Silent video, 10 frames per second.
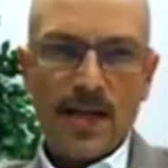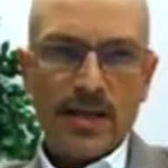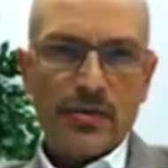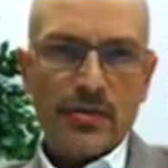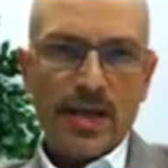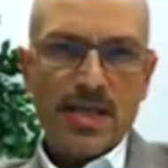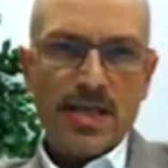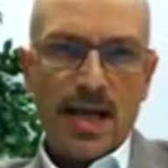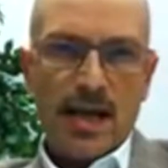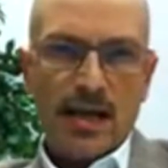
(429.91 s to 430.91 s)

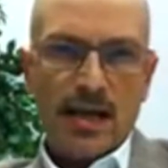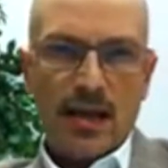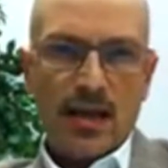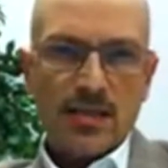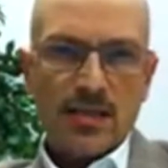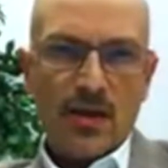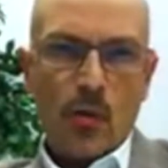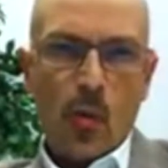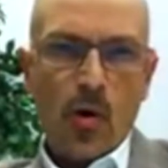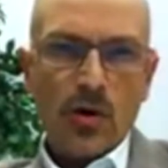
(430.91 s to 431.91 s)
Indonesia is the
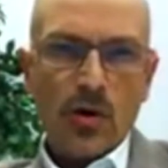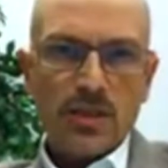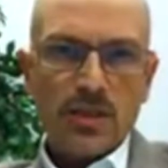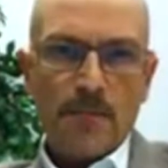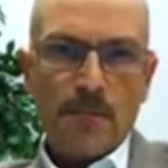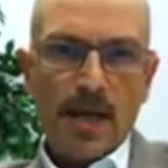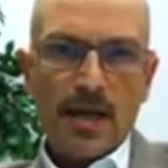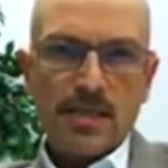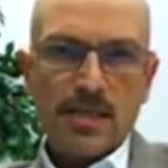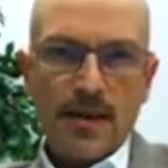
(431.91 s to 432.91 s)
world's
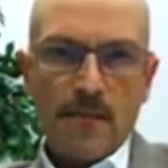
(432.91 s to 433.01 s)
biggest